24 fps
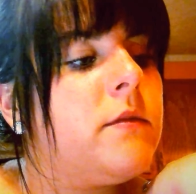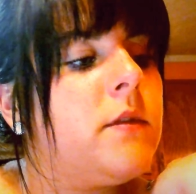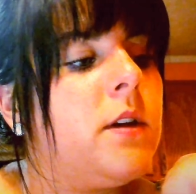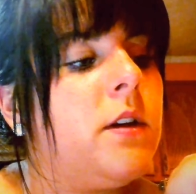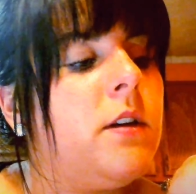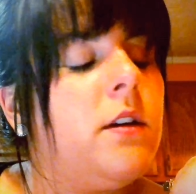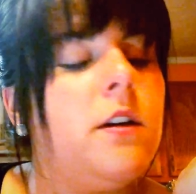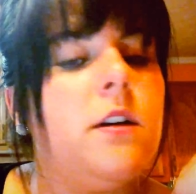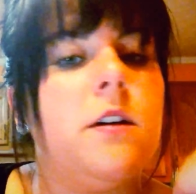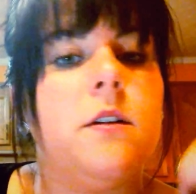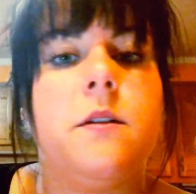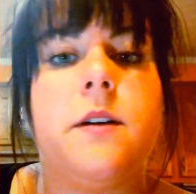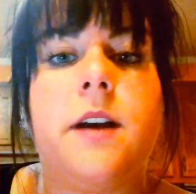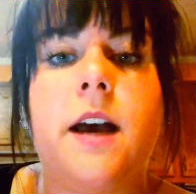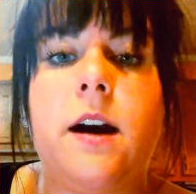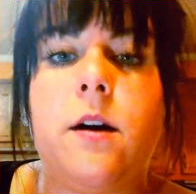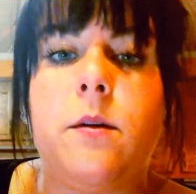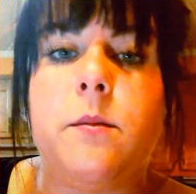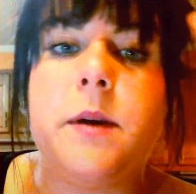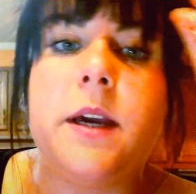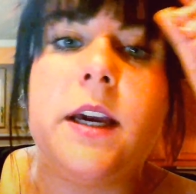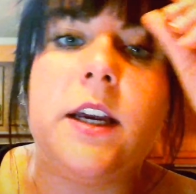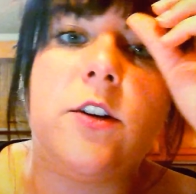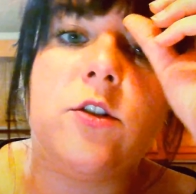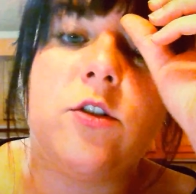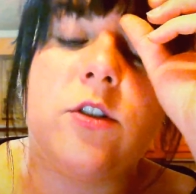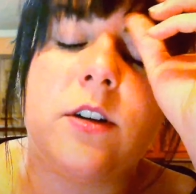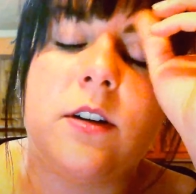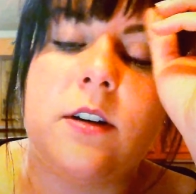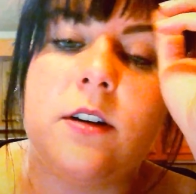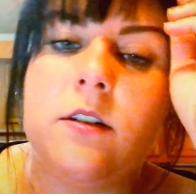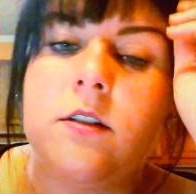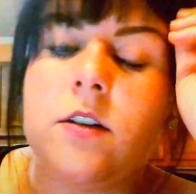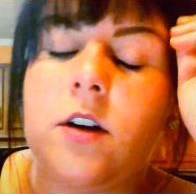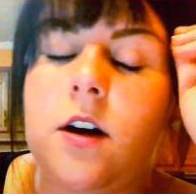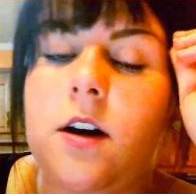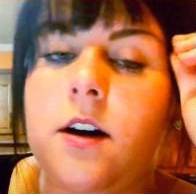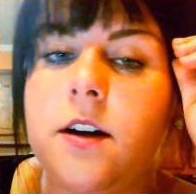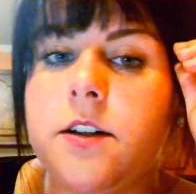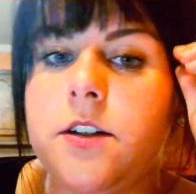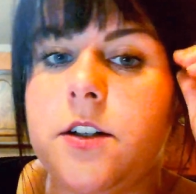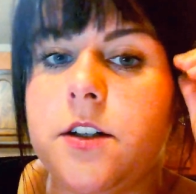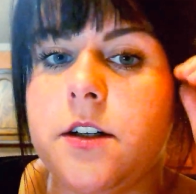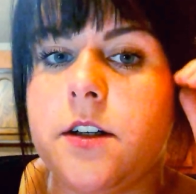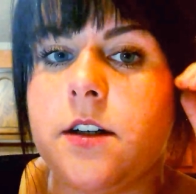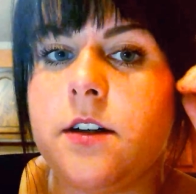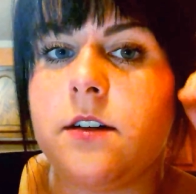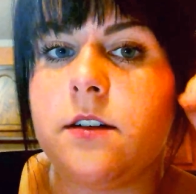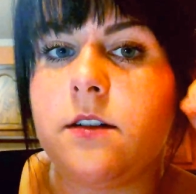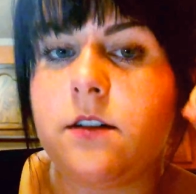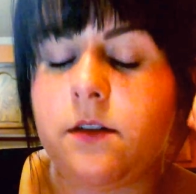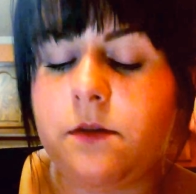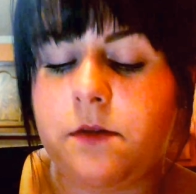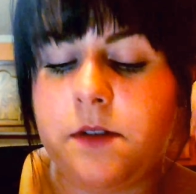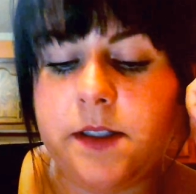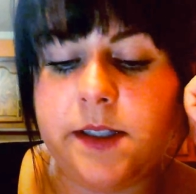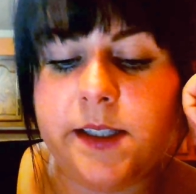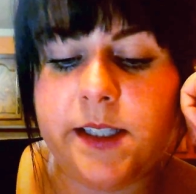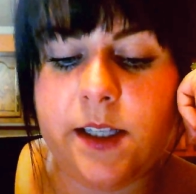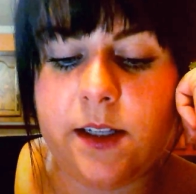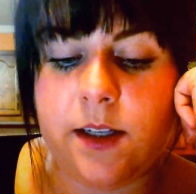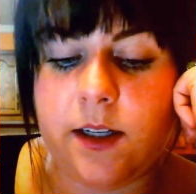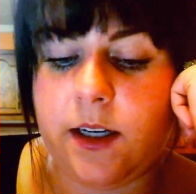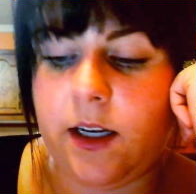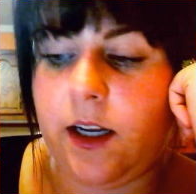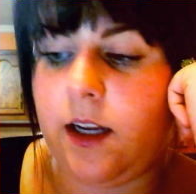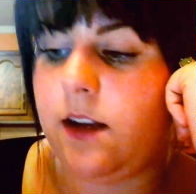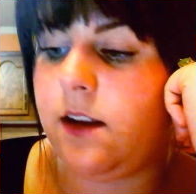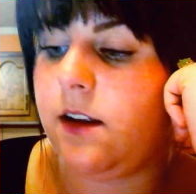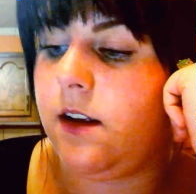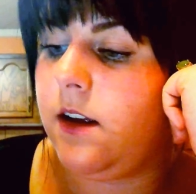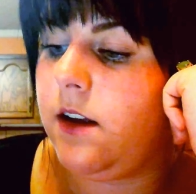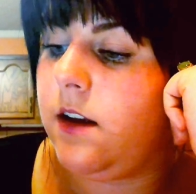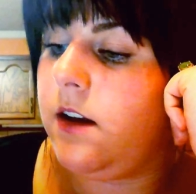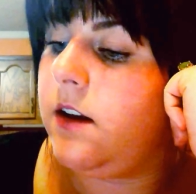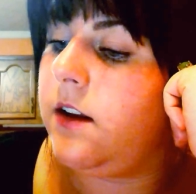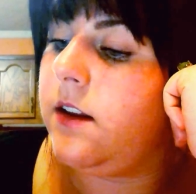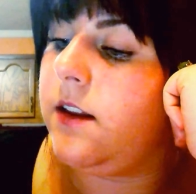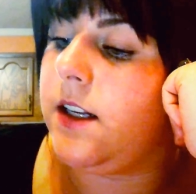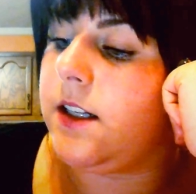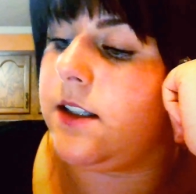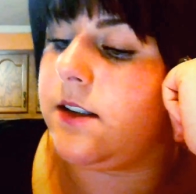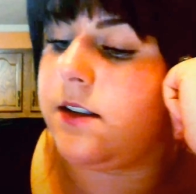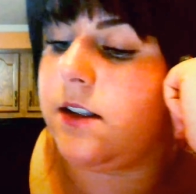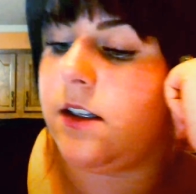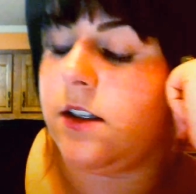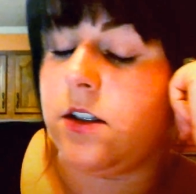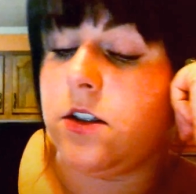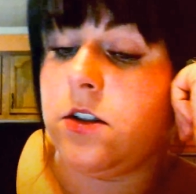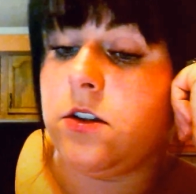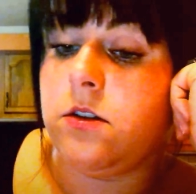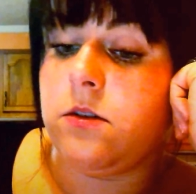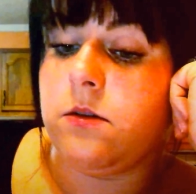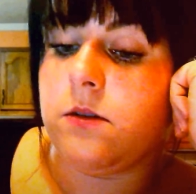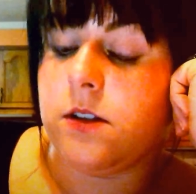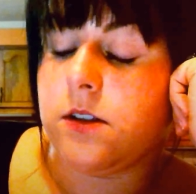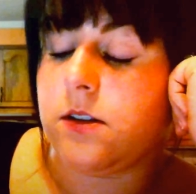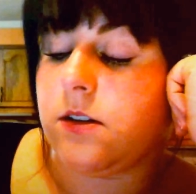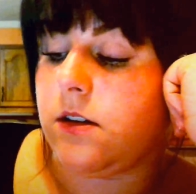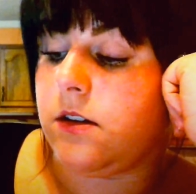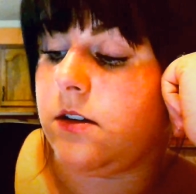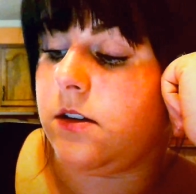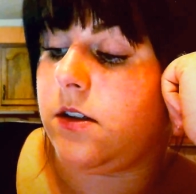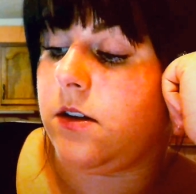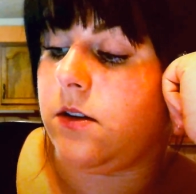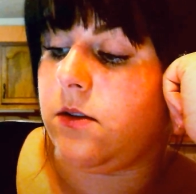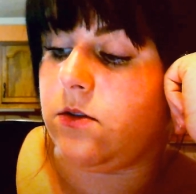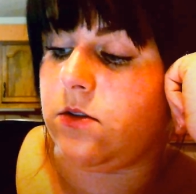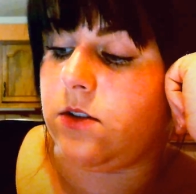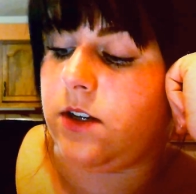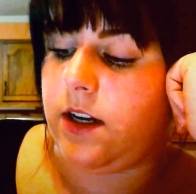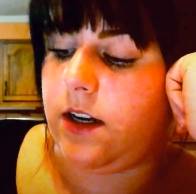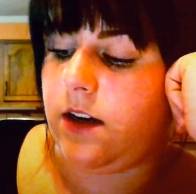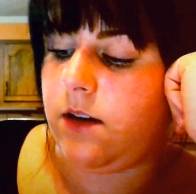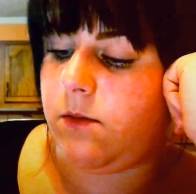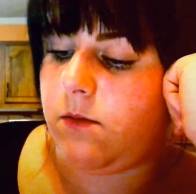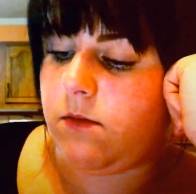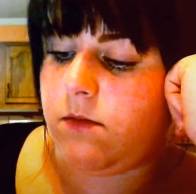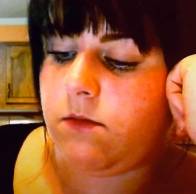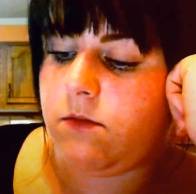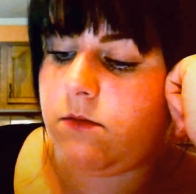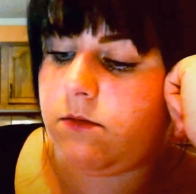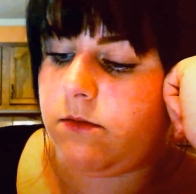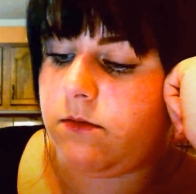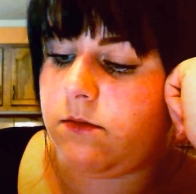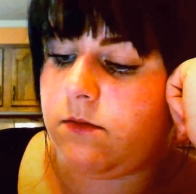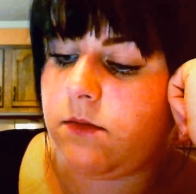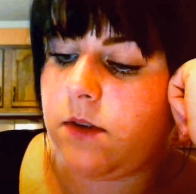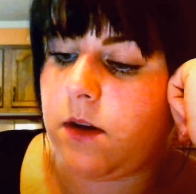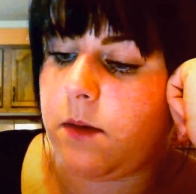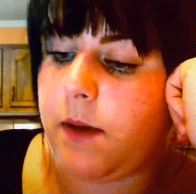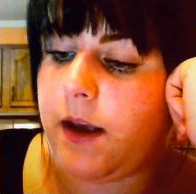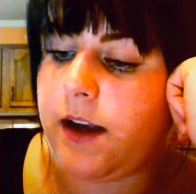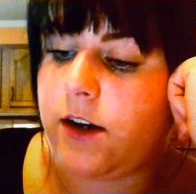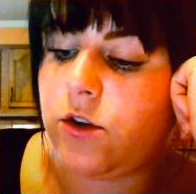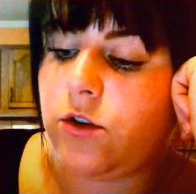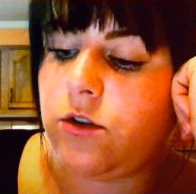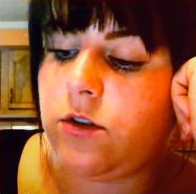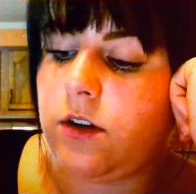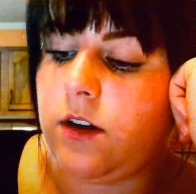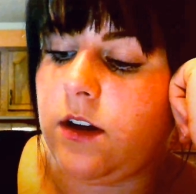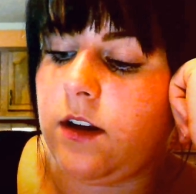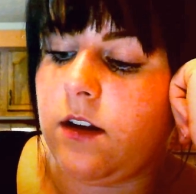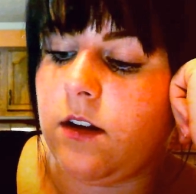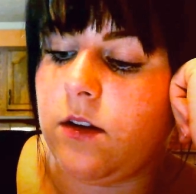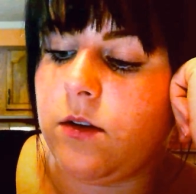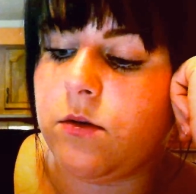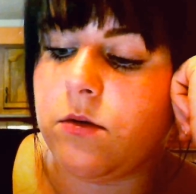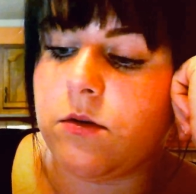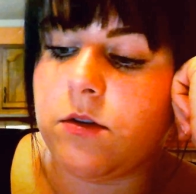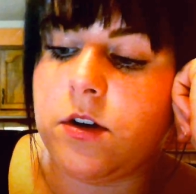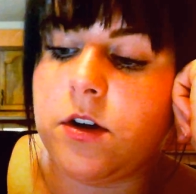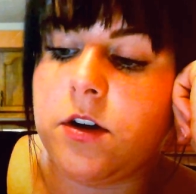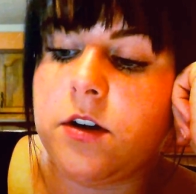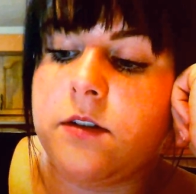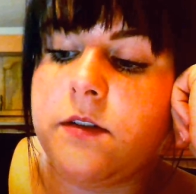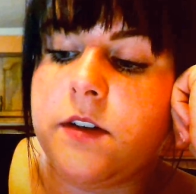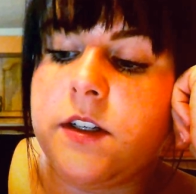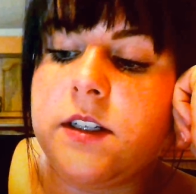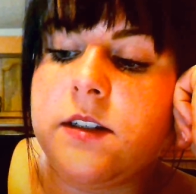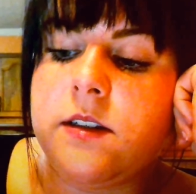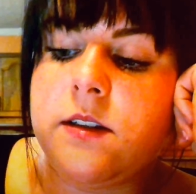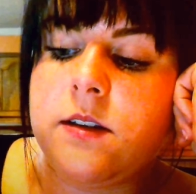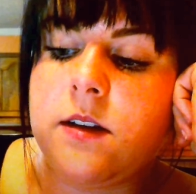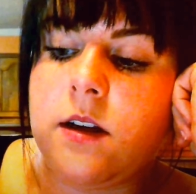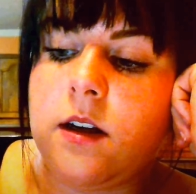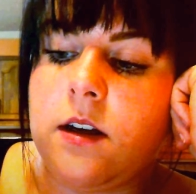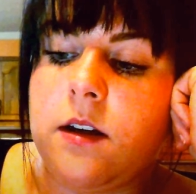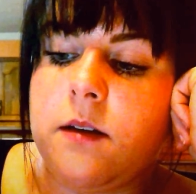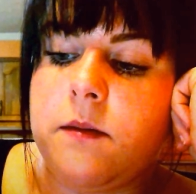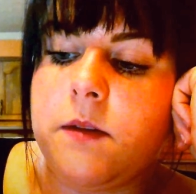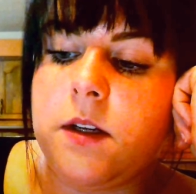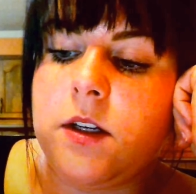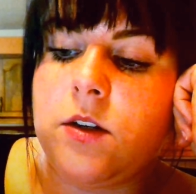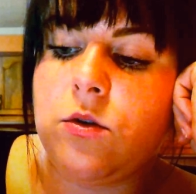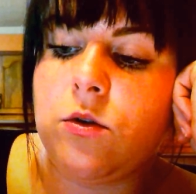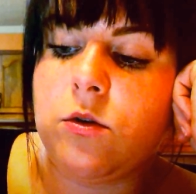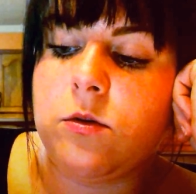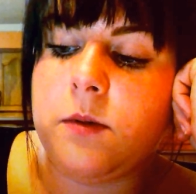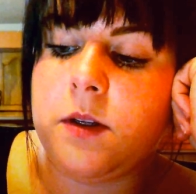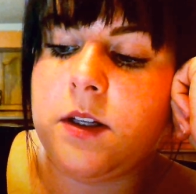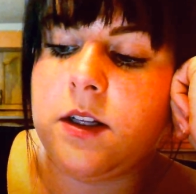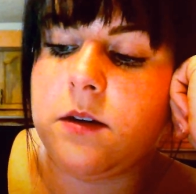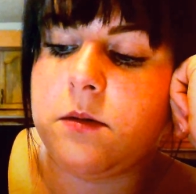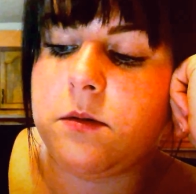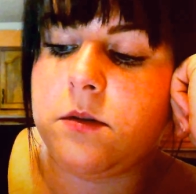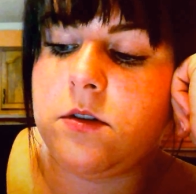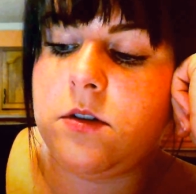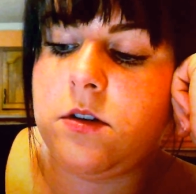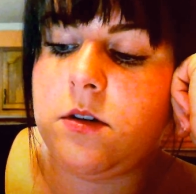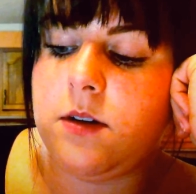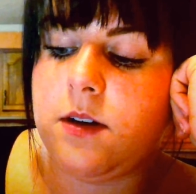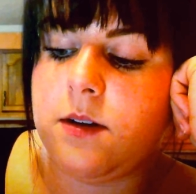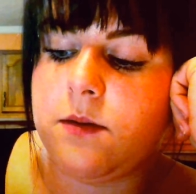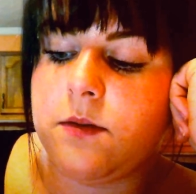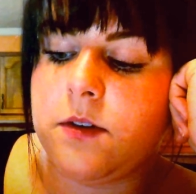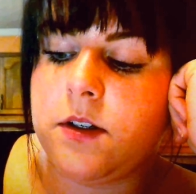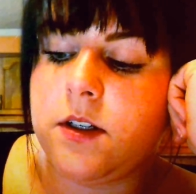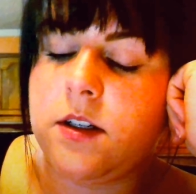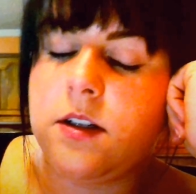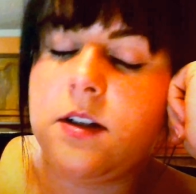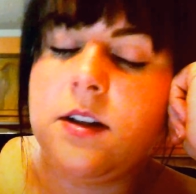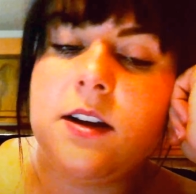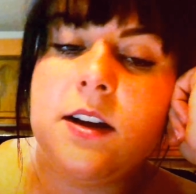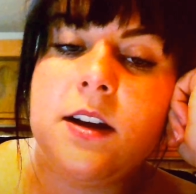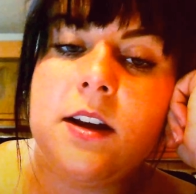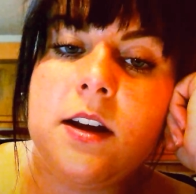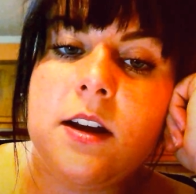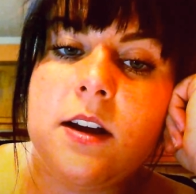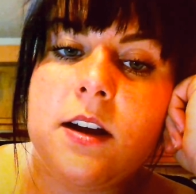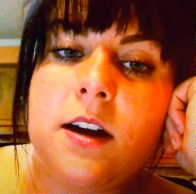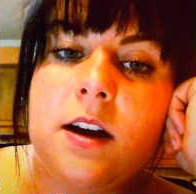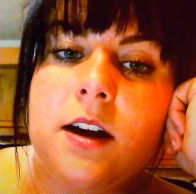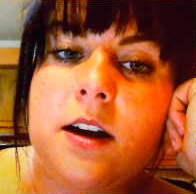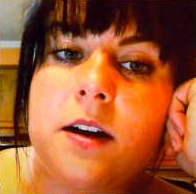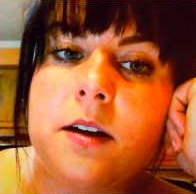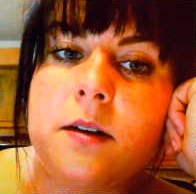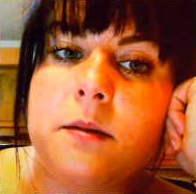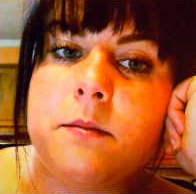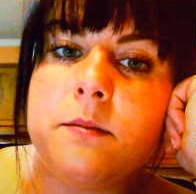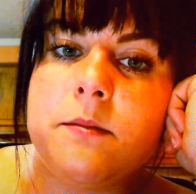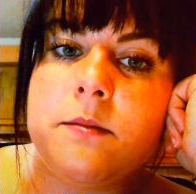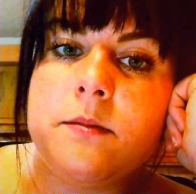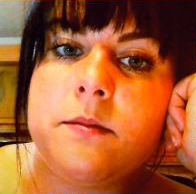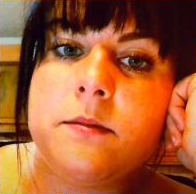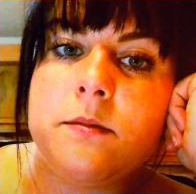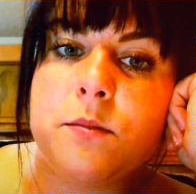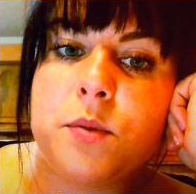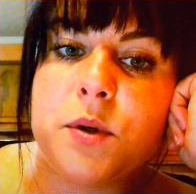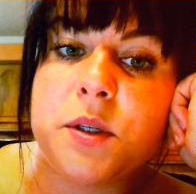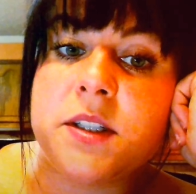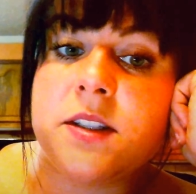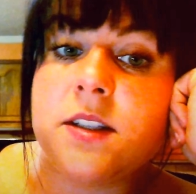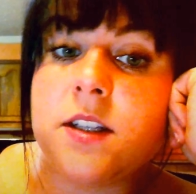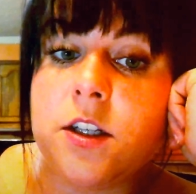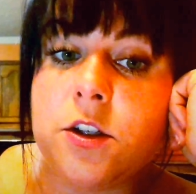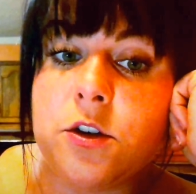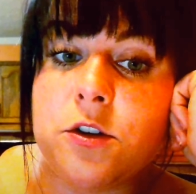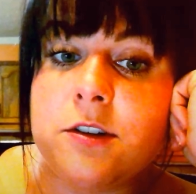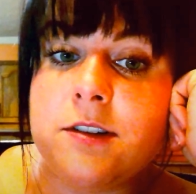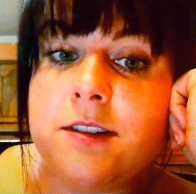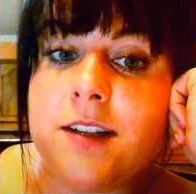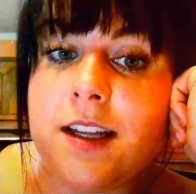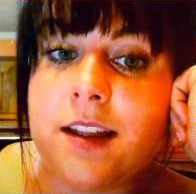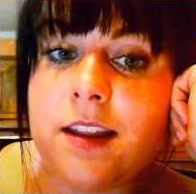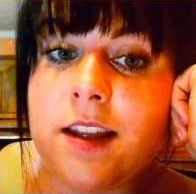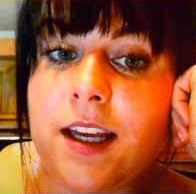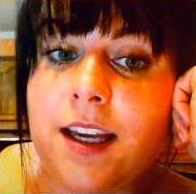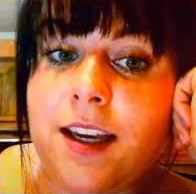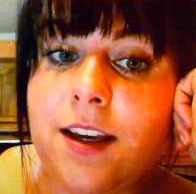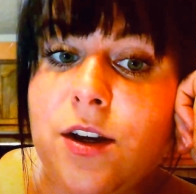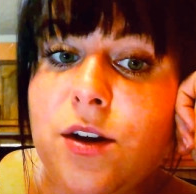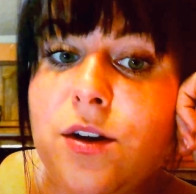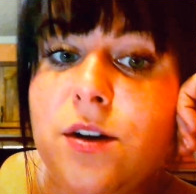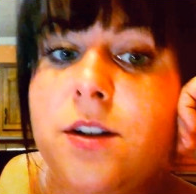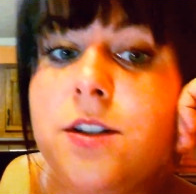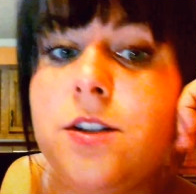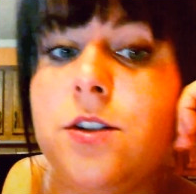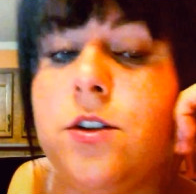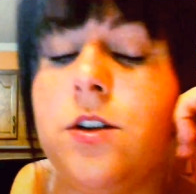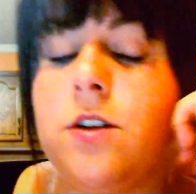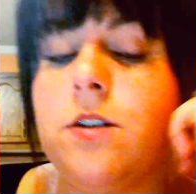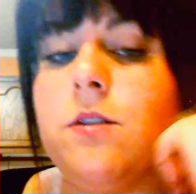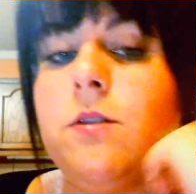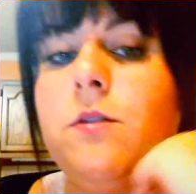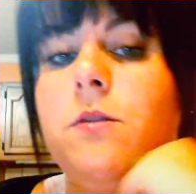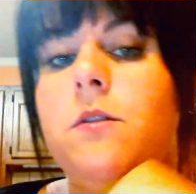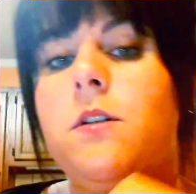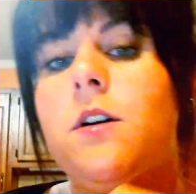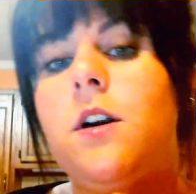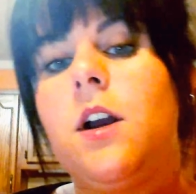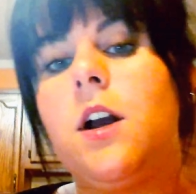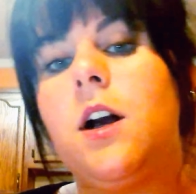outpatient doctor facility that's going to do this on Tuesday. And I'm actually a little nervous. They told me there was 2 different procedures that they could do.